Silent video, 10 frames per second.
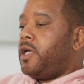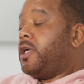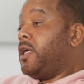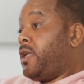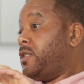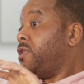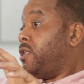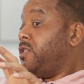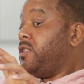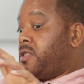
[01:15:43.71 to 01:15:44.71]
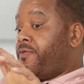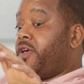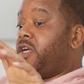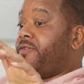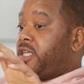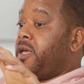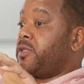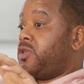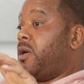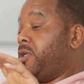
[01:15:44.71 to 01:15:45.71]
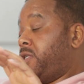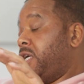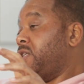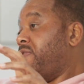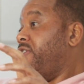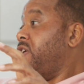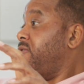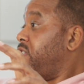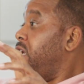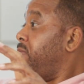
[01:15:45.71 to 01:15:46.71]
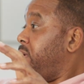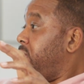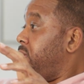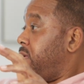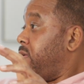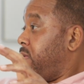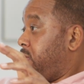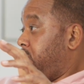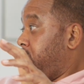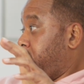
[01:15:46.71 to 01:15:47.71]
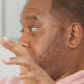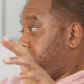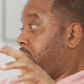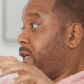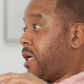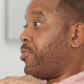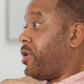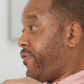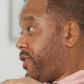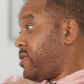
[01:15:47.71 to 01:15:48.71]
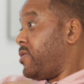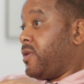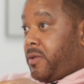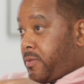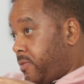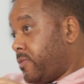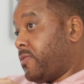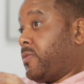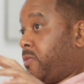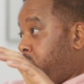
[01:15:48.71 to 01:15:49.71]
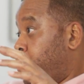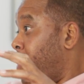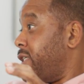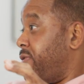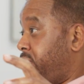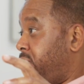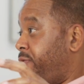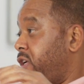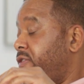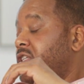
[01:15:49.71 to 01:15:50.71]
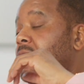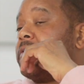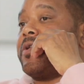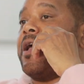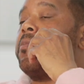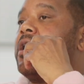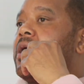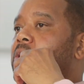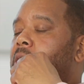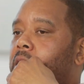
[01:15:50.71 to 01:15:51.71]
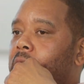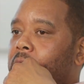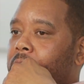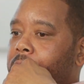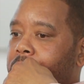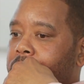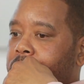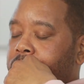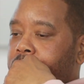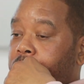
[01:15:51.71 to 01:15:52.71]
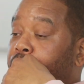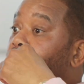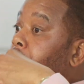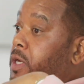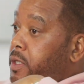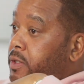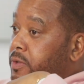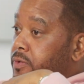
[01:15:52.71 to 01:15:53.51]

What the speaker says: again, these are the definitive statements. So I'm going to take a definitive statement as I preface. We watch it for the definitive statements, right? But for me,